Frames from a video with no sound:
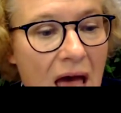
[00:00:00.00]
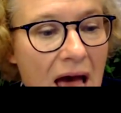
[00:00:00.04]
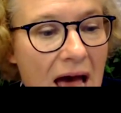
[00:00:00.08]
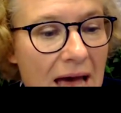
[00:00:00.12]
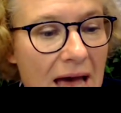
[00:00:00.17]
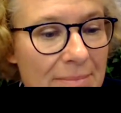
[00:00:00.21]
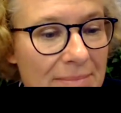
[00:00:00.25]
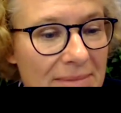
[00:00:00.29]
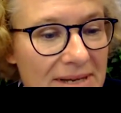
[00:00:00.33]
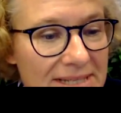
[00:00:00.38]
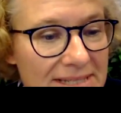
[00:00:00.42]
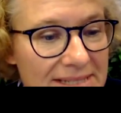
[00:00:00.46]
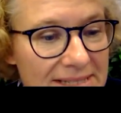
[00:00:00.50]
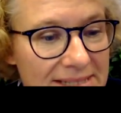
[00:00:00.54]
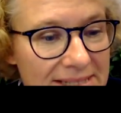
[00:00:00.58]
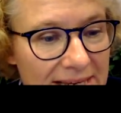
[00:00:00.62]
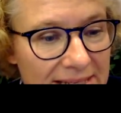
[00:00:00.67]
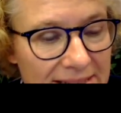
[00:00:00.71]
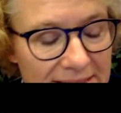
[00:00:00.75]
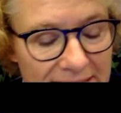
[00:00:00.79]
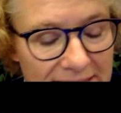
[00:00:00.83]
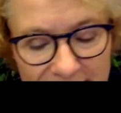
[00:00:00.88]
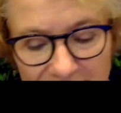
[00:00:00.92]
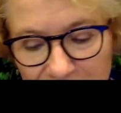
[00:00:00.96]
I must say
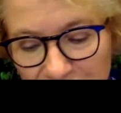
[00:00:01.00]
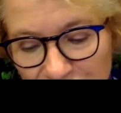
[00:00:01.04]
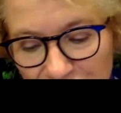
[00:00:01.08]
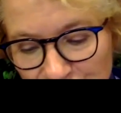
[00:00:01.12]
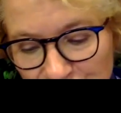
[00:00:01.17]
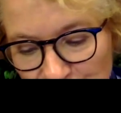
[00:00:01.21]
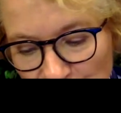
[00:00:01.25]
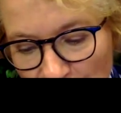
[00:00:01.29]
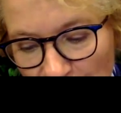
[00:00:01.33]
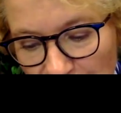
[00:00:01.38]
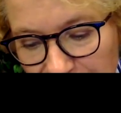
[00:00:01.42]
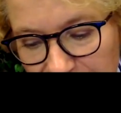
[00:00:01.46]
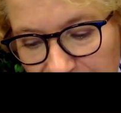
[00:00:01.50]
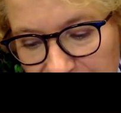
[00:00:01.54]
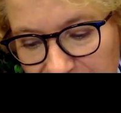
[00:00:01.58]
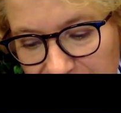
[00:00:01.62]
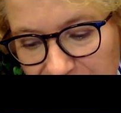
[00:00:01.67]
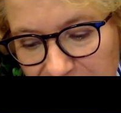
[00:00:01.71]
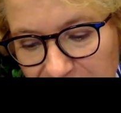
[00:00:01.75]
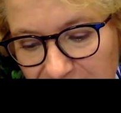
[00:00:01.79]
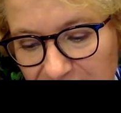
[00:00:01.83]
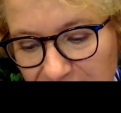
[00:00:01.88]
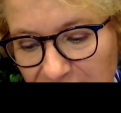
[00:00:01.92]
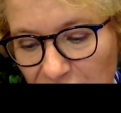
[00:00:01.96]
that the
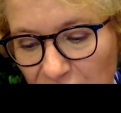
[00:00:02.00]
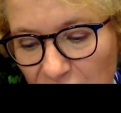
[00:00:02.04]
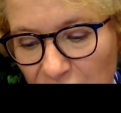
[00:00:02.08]
majority